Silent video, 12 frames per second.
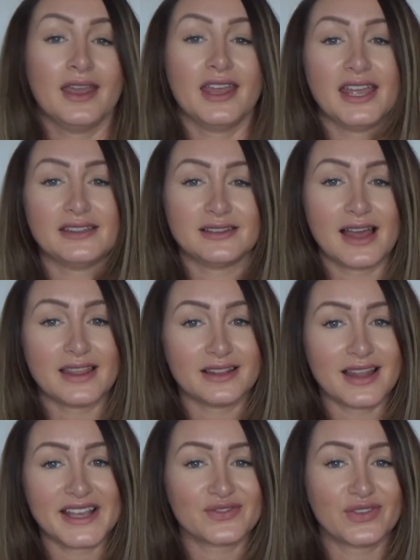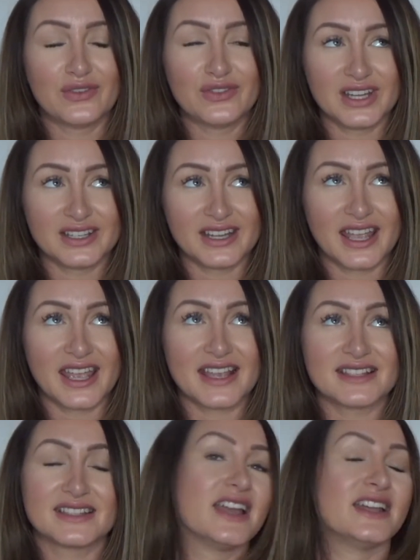in like the last 15
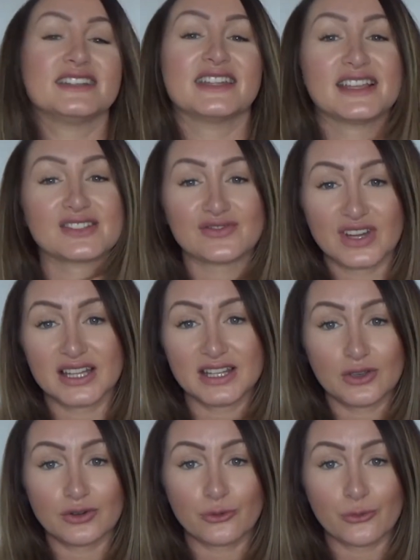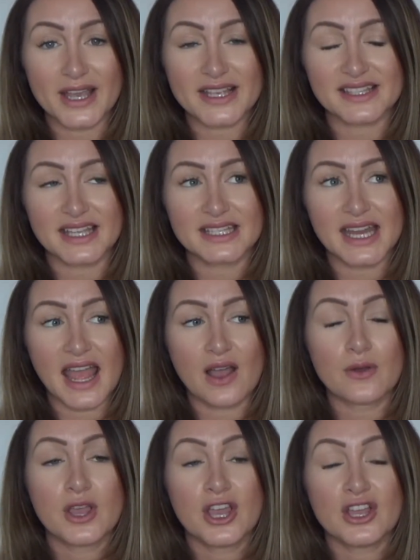years and it's really good for my skin
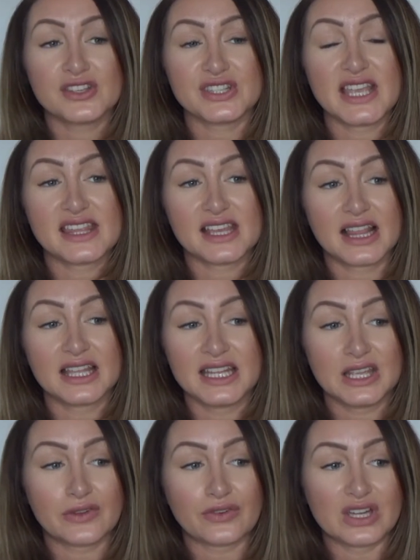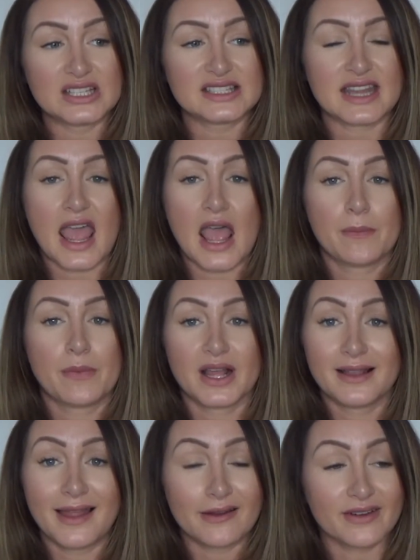now. So yeah, the Clinique 3-Step,
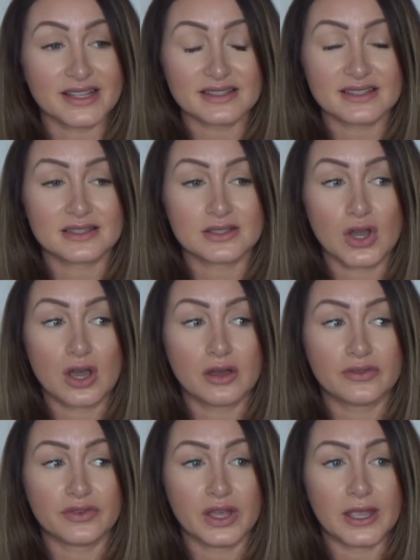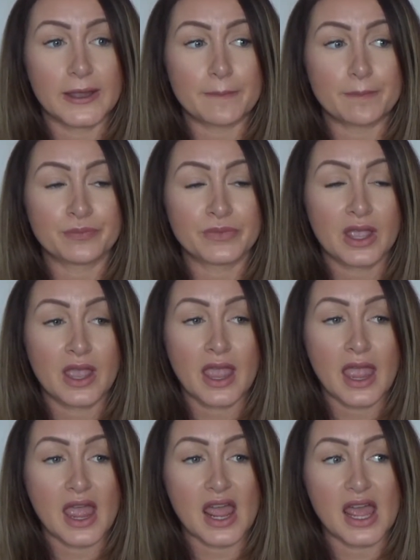Clarins stuff, and
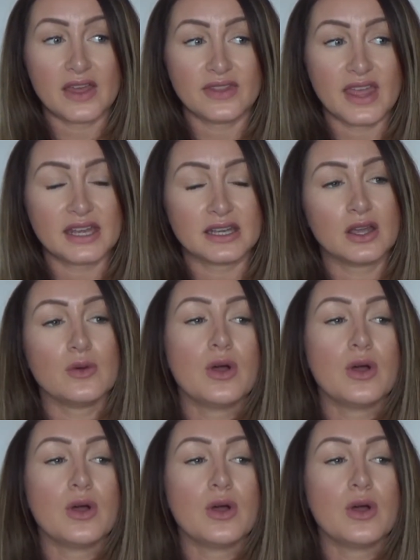then